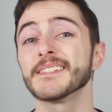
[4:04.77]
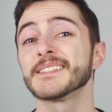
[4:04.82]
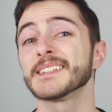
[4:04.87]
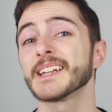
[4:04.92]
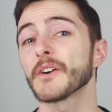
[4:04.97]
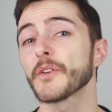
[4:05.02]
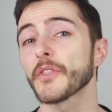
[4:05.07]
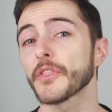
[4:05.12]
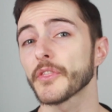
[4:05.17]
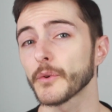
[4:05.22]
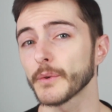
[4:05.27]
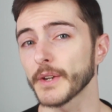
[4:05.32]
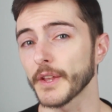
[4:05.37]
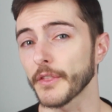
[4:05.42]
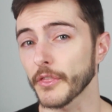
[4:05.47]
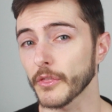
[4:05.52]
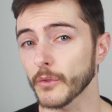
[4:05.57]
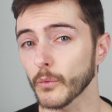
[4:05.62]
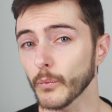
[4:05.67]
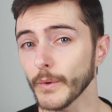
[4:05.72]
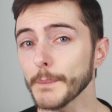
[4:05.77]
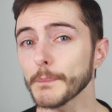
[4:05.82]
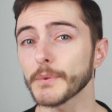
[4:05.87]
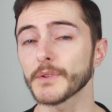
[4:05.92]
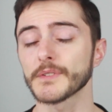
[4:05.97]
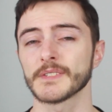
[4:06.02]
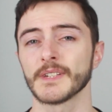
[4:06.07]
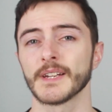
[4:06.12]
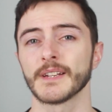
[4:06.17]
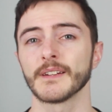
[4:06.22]
is now
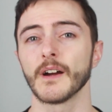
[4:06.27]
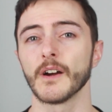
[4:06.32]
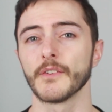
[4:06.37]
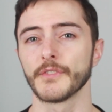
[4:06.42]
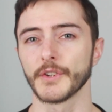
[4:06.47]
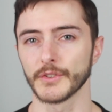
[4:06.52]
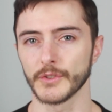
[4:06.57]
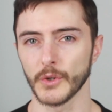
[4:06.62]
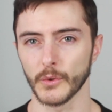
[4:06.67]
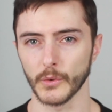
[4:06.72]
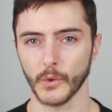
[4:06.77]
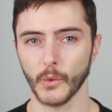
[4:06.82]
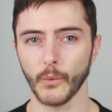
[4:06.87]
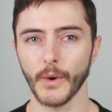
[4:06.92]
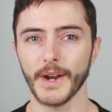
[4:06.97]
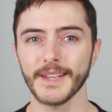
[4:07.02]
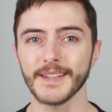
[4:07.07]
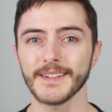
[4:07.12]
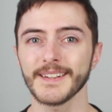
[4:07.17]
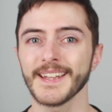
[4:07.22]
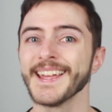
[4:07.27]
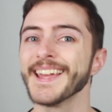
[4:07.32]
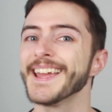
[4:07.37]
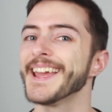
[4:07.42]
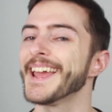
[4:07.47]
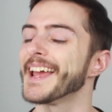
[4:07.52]
33% of your total credit,